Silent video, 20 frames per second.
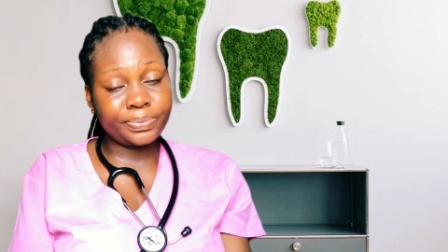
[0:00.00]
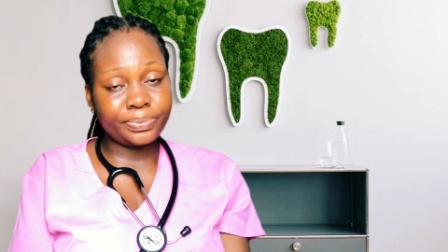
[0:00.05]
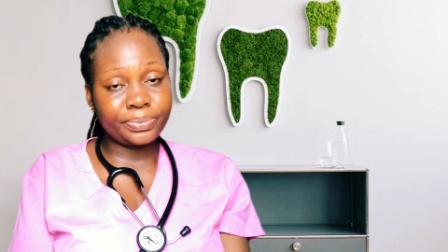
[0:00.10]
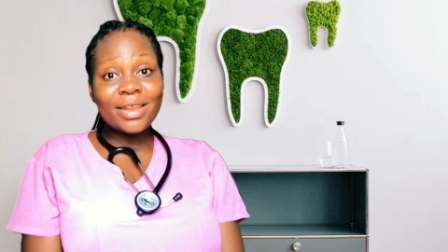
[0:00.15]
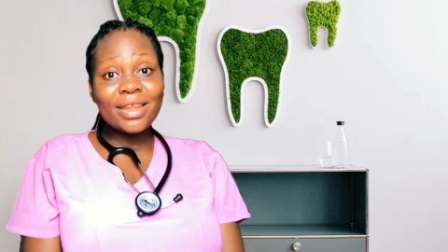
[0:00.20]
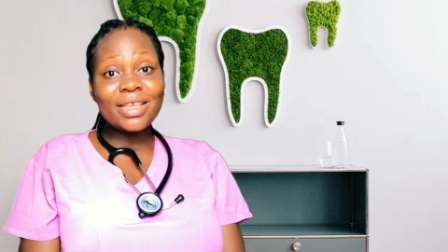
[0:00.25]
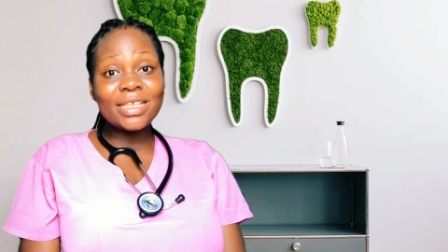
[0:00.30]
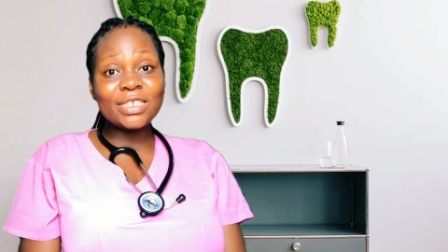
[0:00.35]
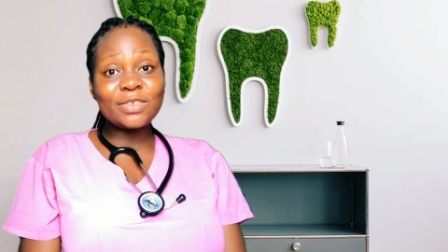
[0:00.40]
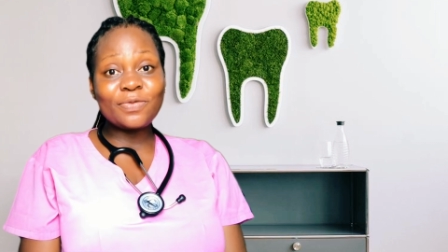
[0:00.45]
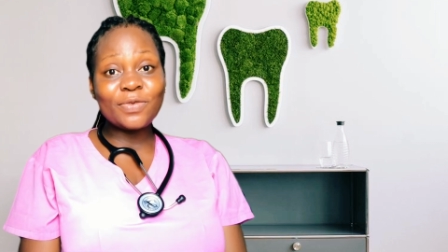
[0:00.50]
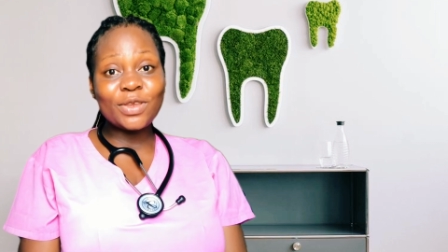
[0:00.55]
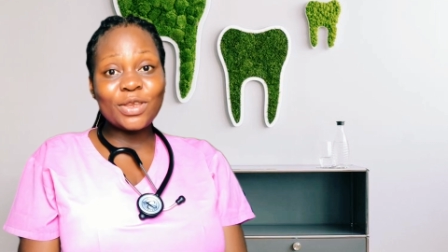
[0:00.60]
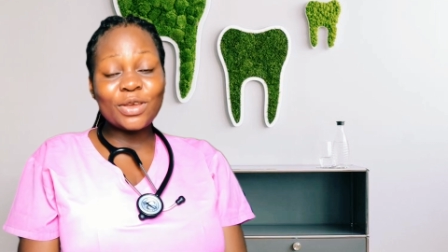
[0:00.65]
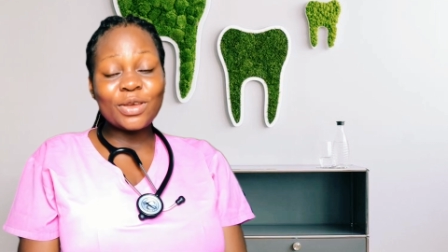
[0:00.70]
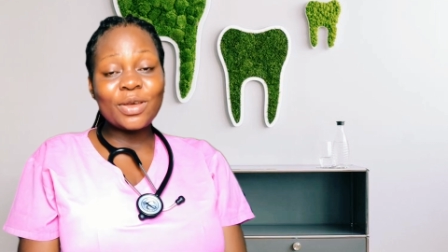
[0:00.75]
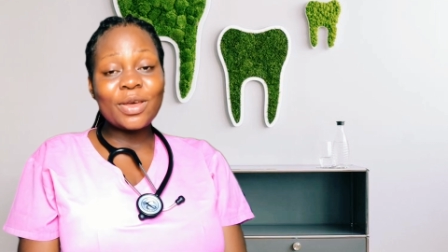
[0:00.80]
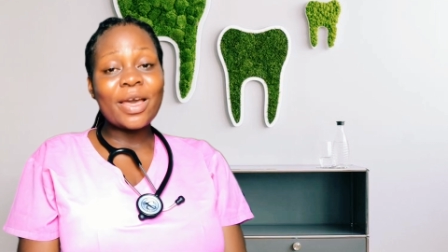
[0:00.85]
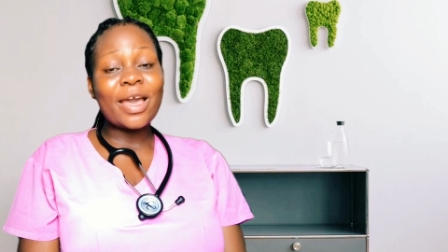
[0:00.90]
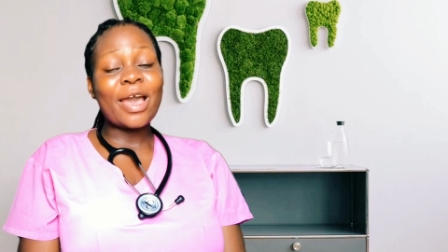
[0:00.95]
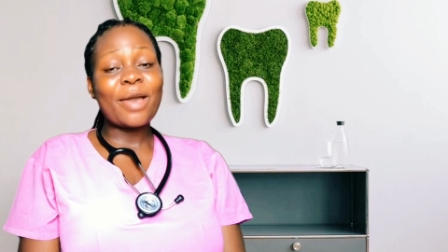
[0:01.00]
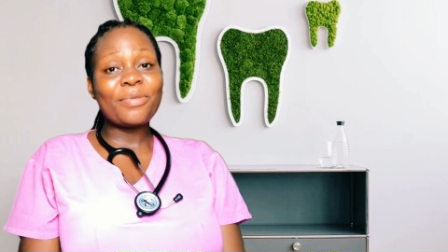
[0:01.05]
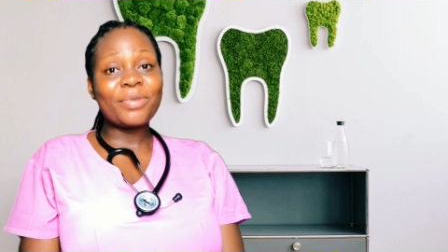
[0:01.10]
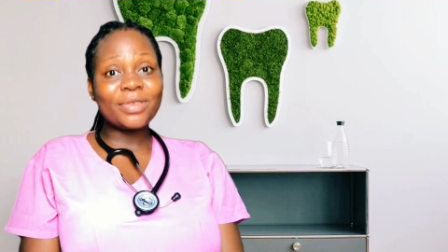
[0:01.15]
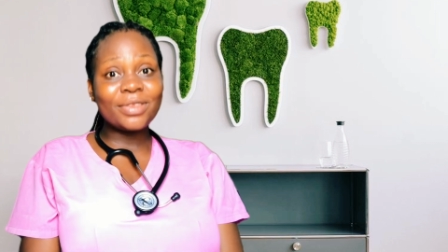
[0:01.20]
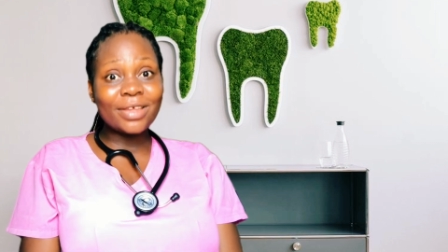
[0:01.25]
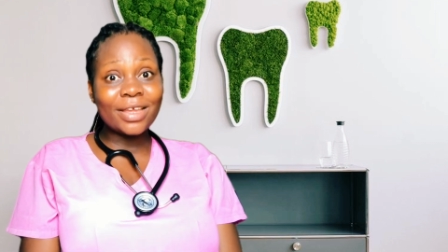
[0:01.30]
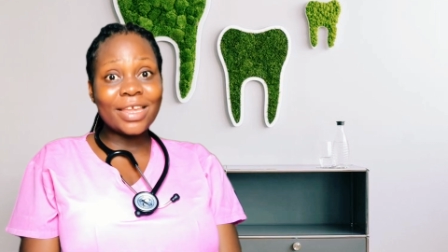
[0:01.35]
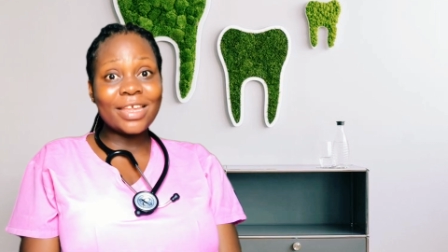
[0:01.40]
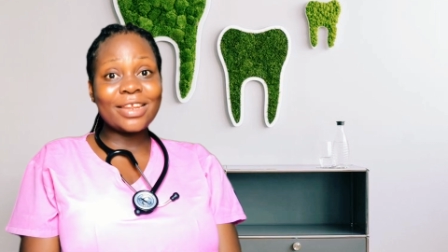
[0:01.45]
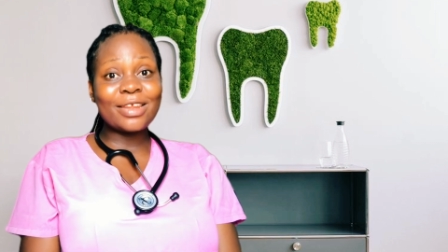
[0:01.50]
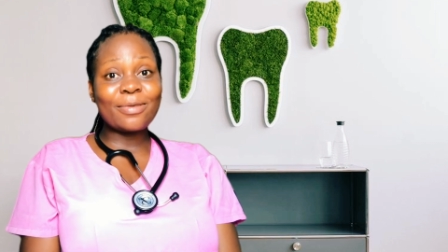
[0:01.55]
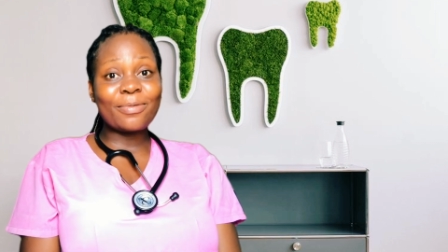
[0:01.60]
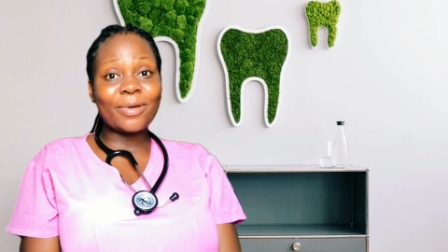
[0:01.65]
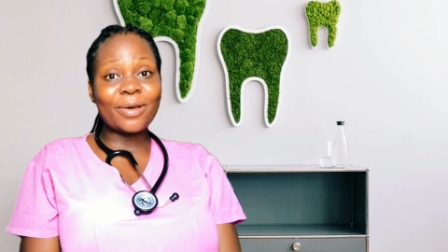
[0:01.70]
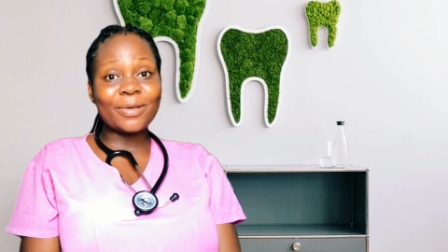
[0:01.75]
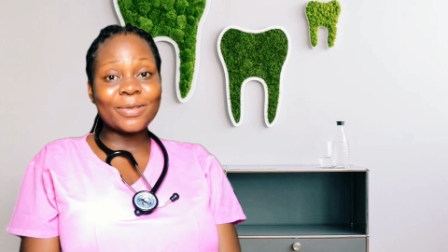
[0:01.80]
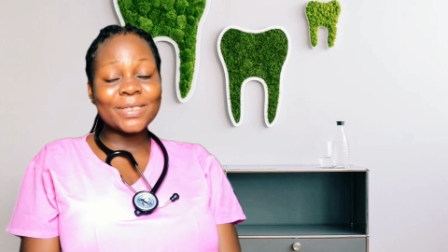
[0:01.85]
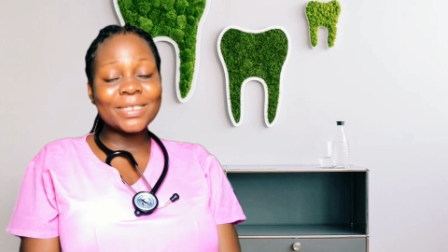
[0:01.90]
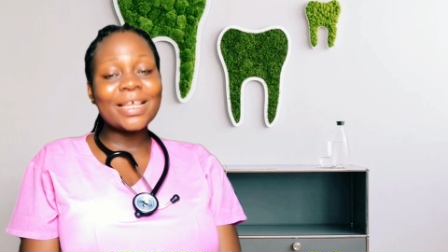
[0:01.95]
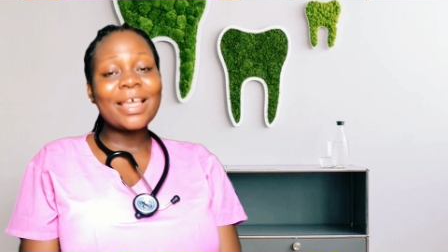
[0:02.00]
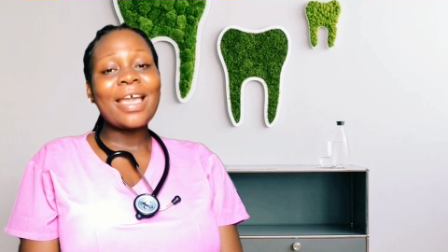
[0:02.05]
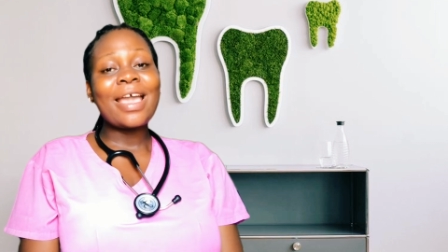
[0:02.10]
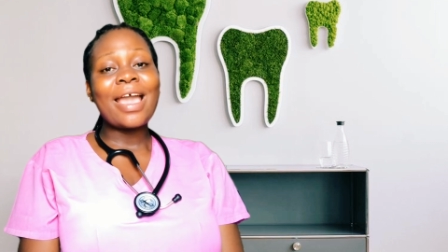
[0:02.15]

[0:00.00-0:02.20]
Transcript: In my next video, I'll be talking about